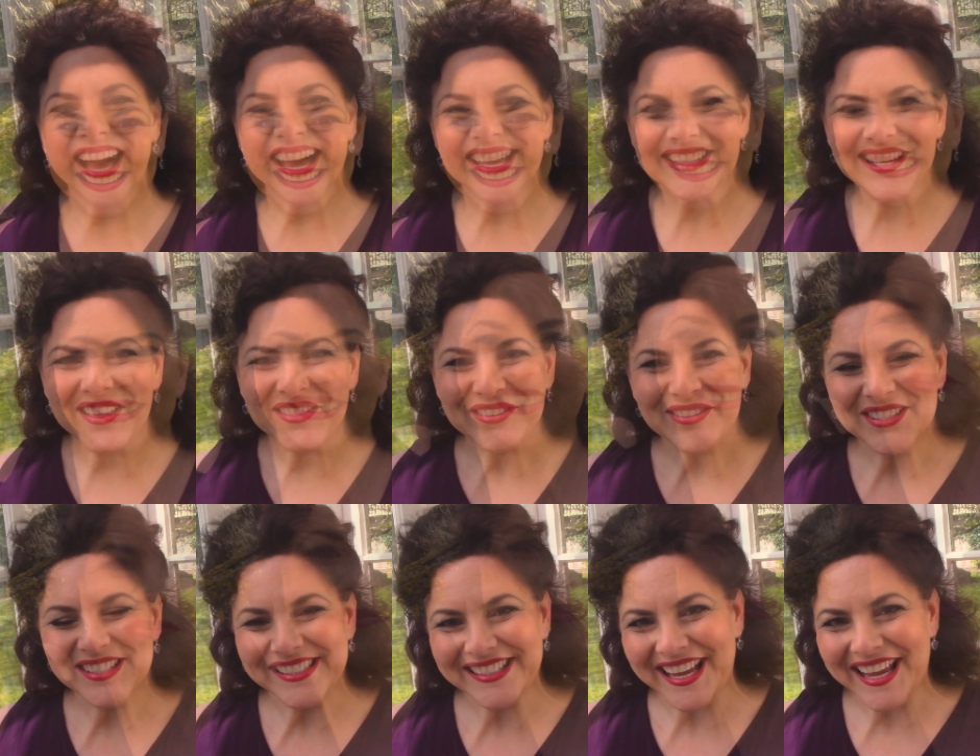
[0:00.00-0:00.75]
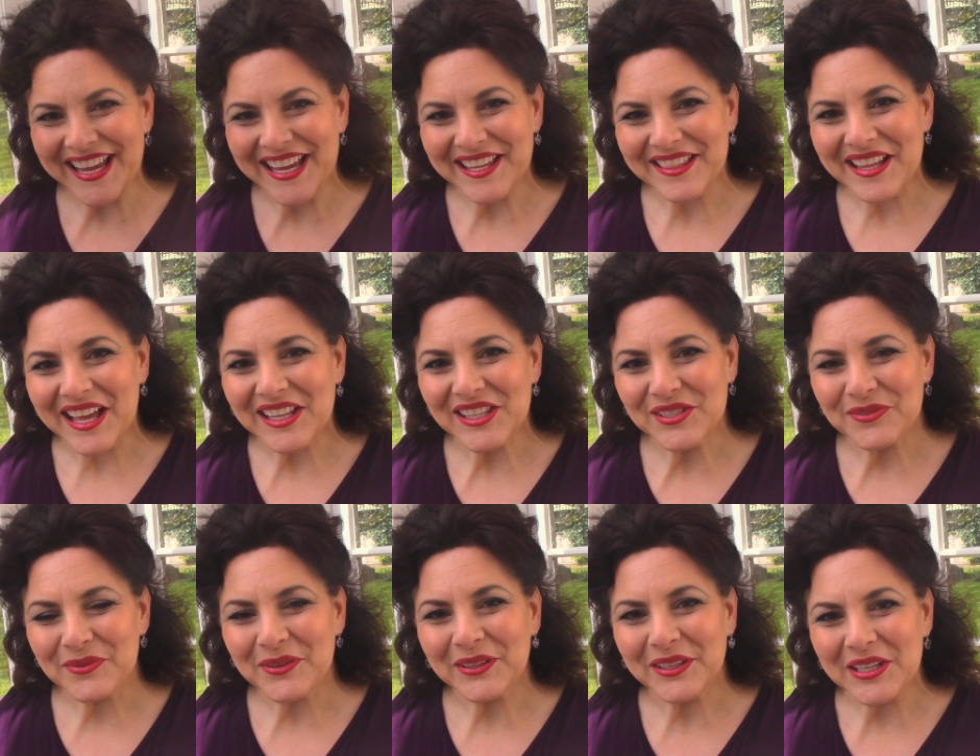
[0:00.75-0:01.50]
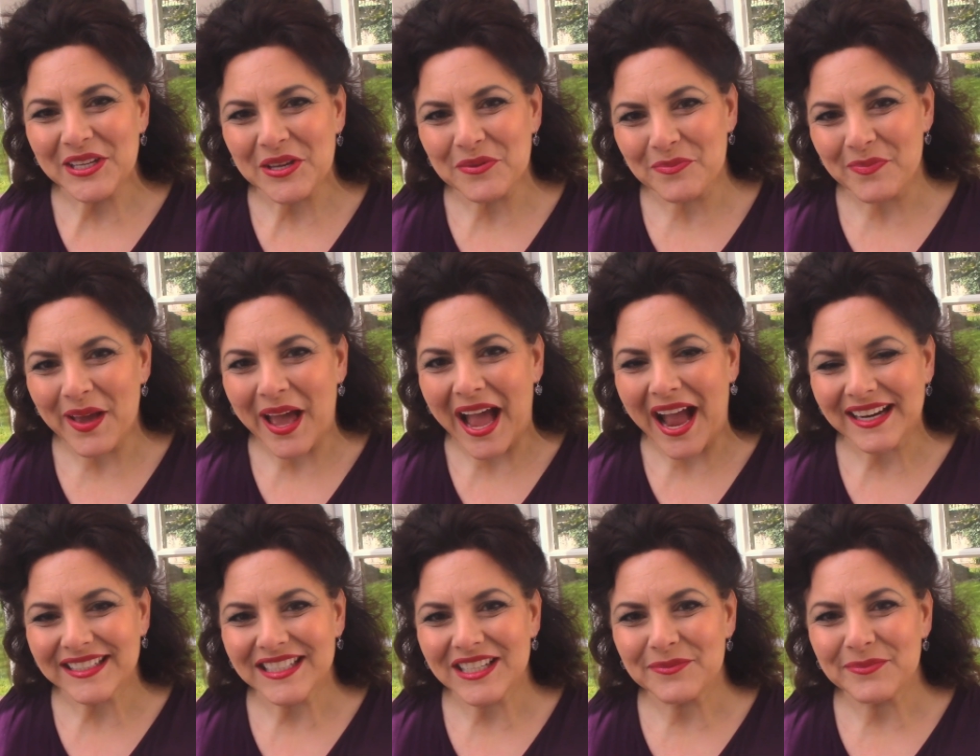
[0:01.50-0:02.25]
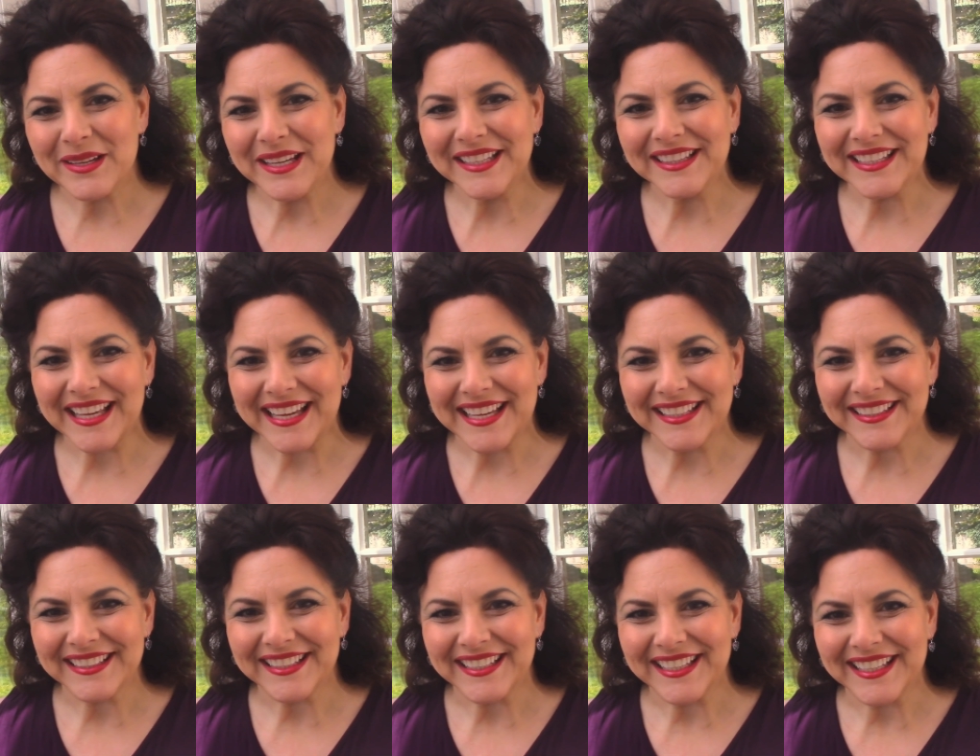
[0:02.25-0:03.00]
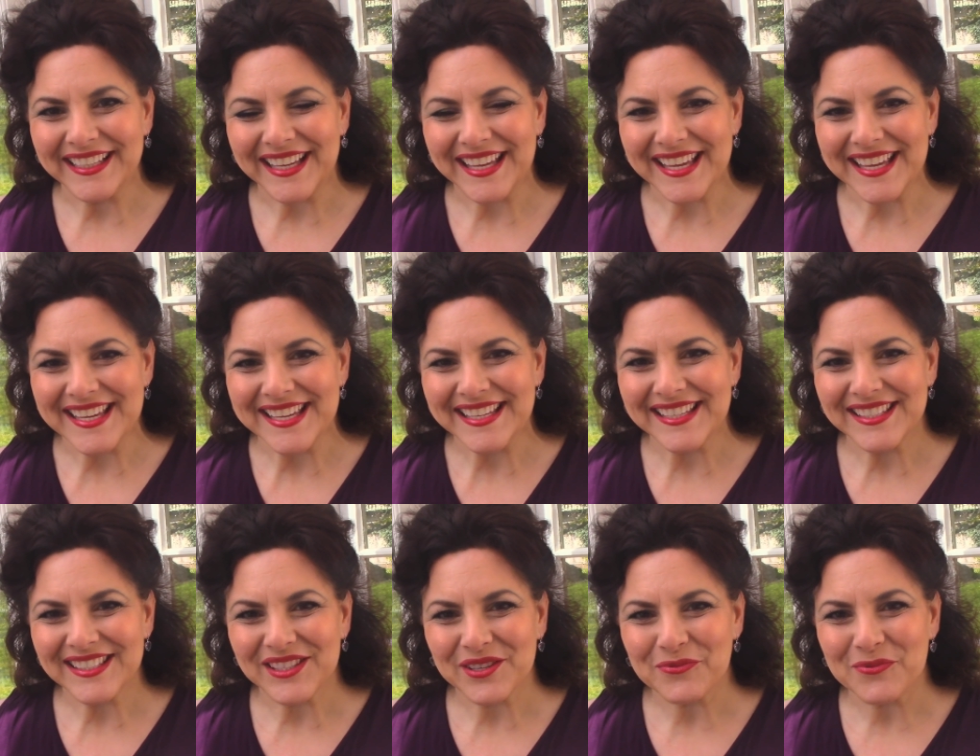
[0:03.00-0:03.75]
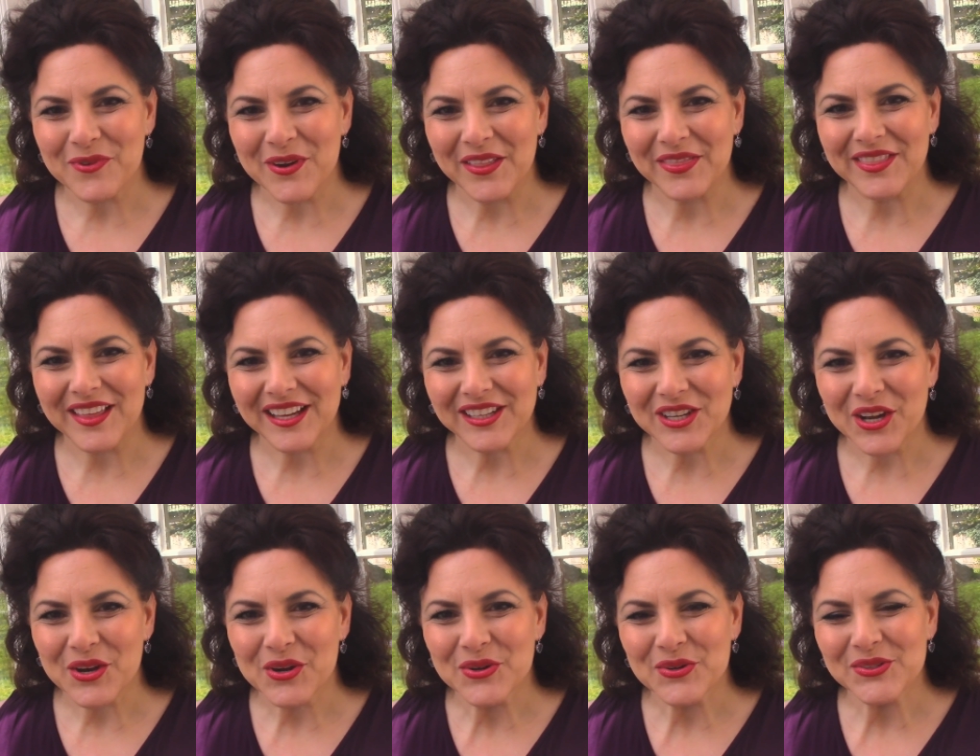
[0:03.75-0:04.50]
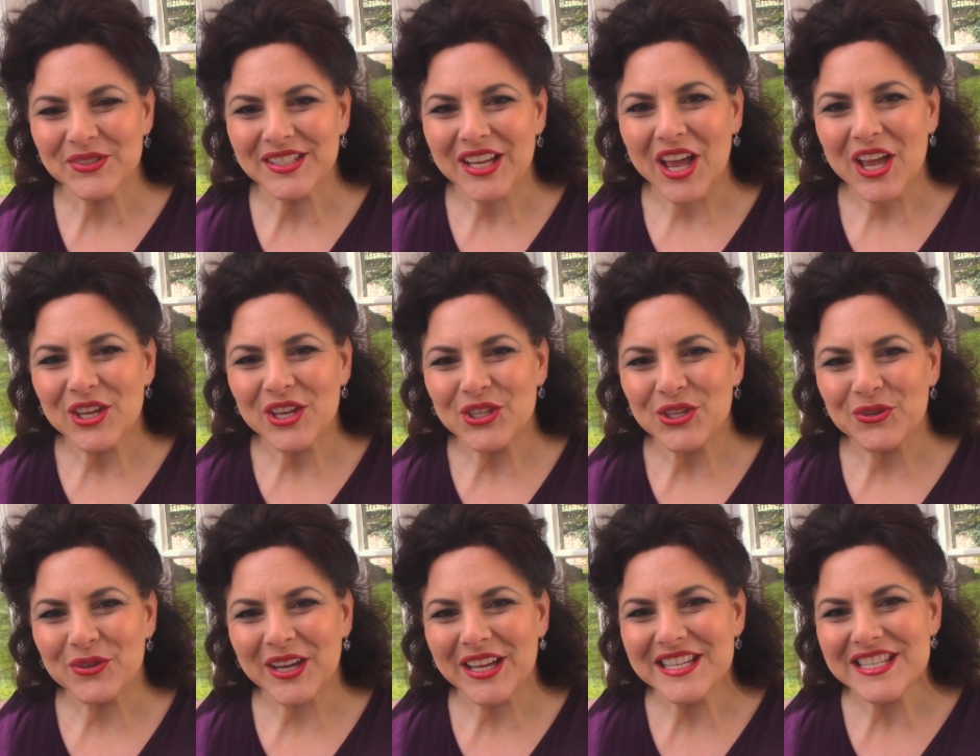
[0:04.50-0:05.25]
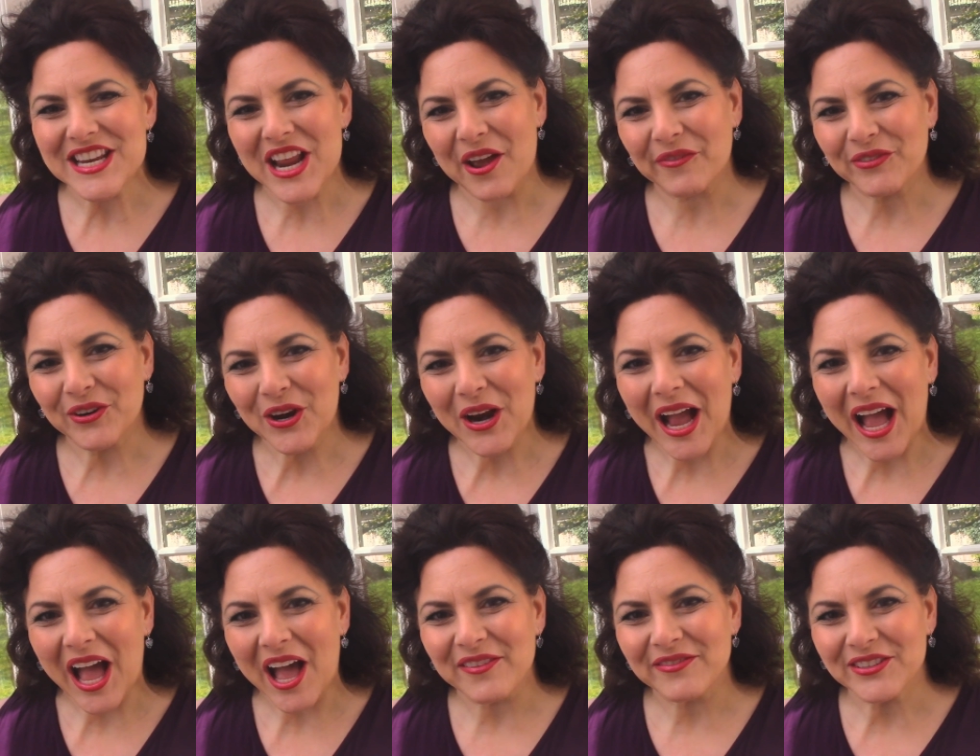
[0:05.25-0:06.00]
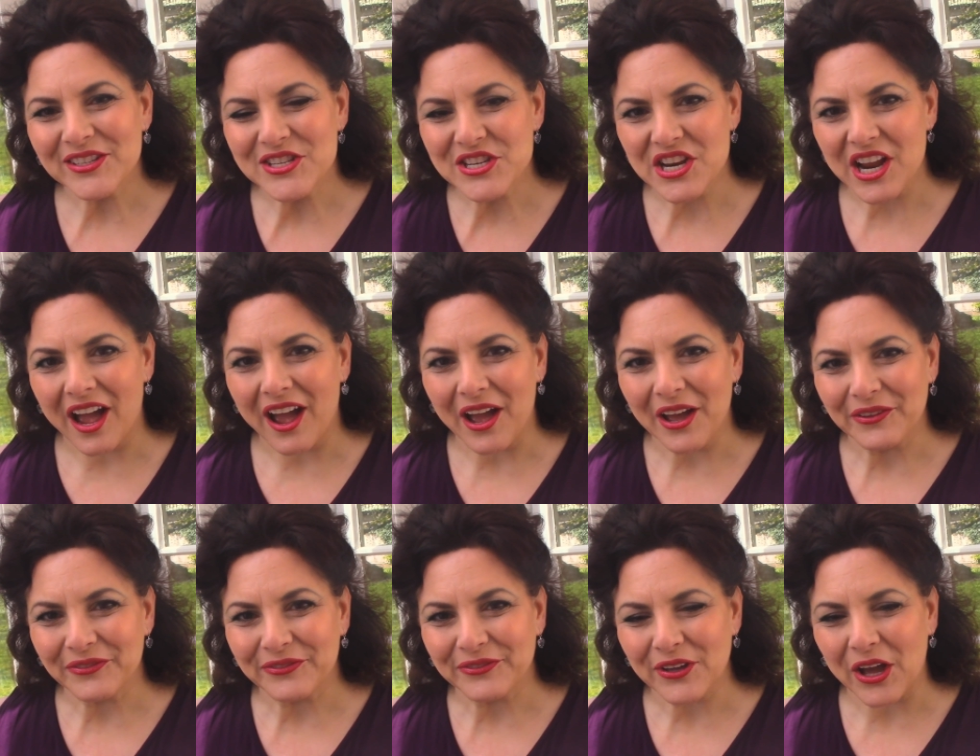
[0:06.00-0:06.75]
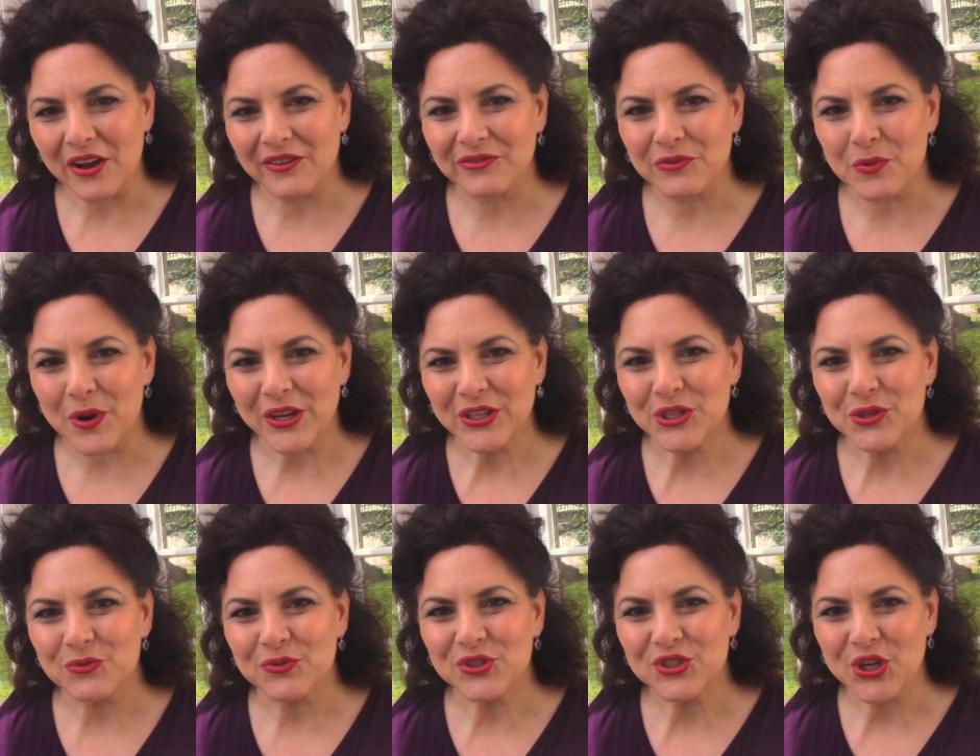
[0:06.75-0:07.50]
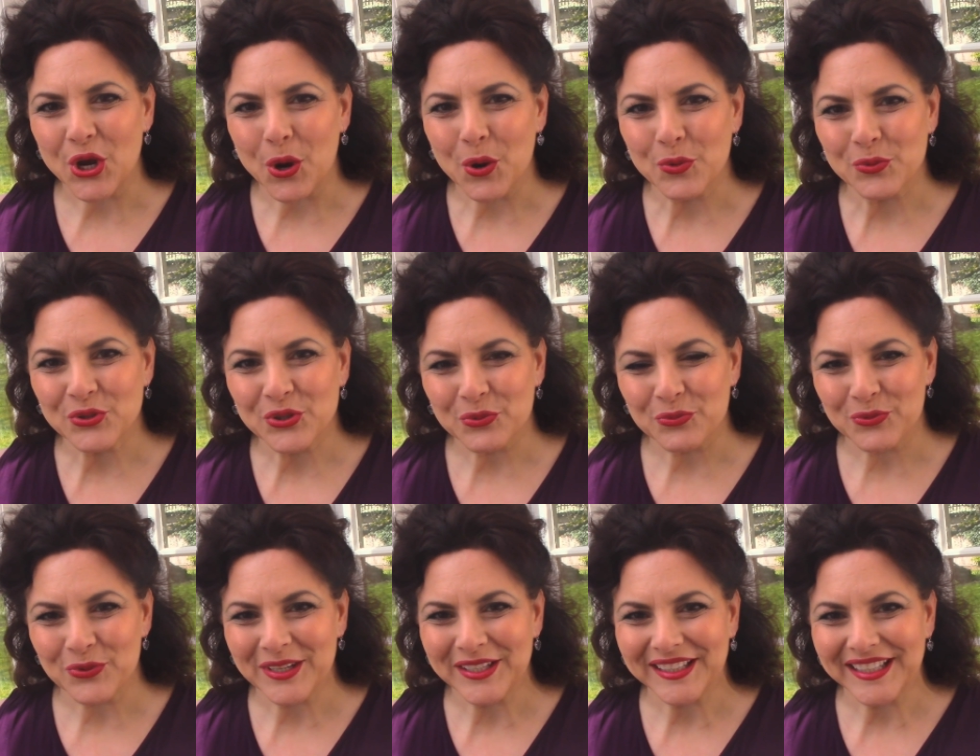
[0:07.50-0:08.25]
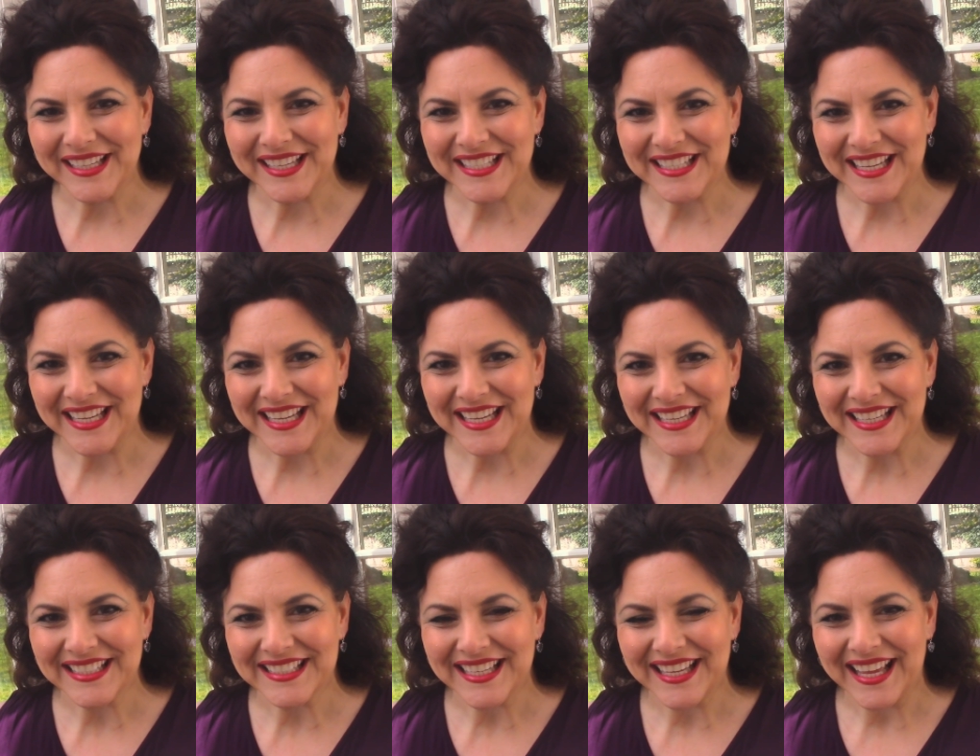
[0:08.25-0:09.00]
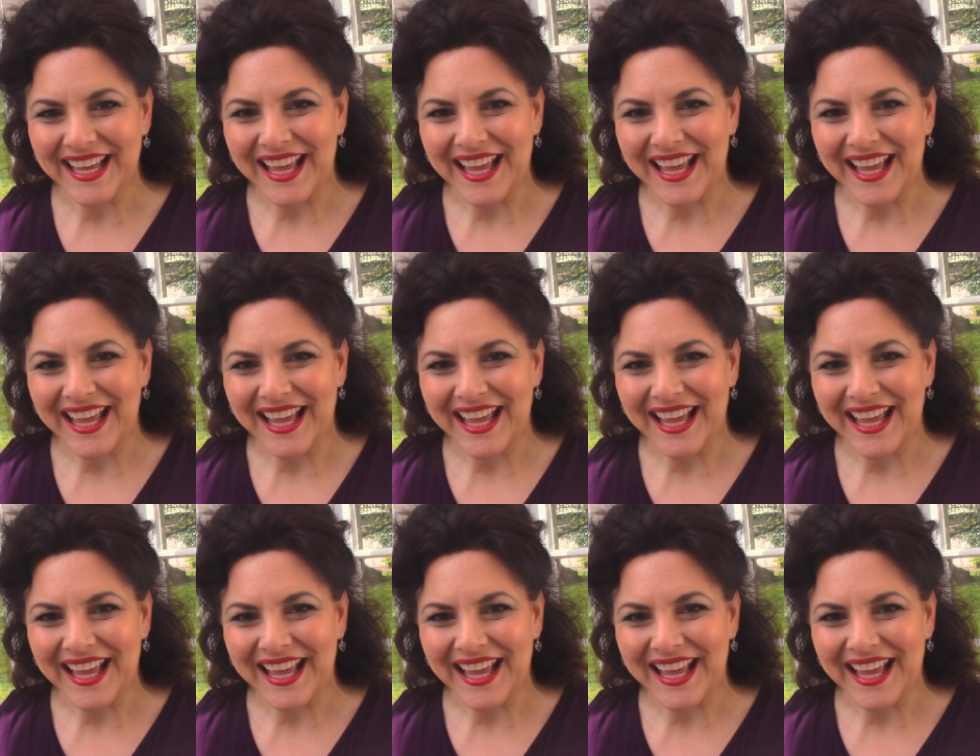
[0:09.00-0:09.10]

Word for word: Another saying that's really impacted me lately is the one that goes, "You can never have enough of what you don't really need."